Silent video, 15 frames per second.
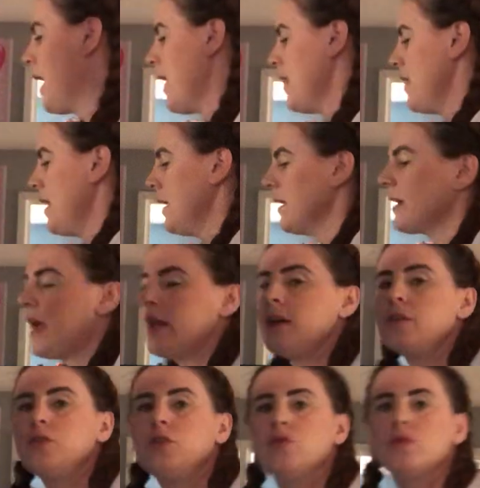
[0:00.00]
And then again,
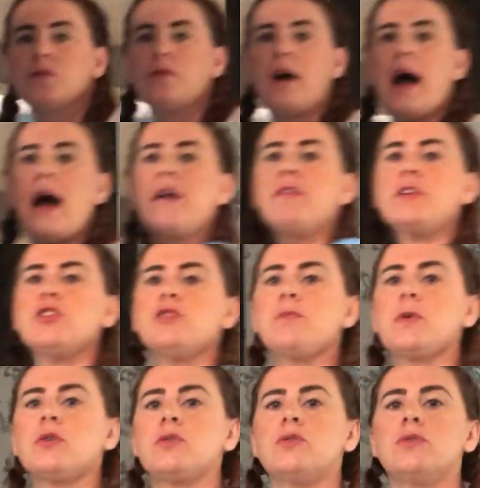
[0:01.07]
I've used 5-inch
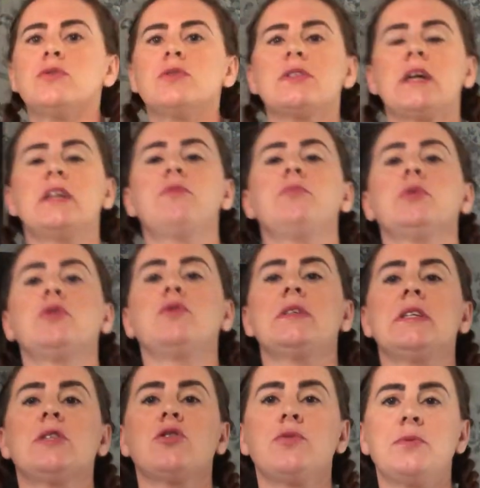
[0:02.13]
balloons and I've blew
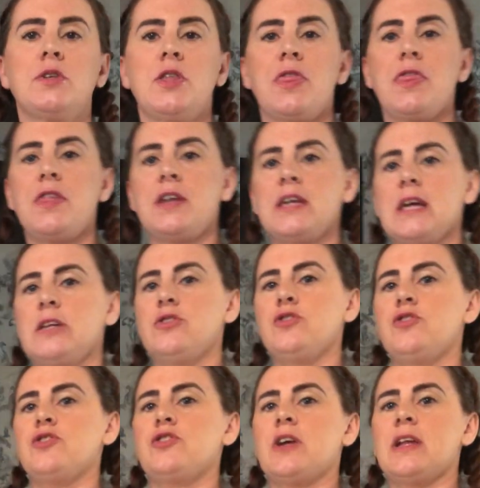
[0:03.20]
these up to 3-inch.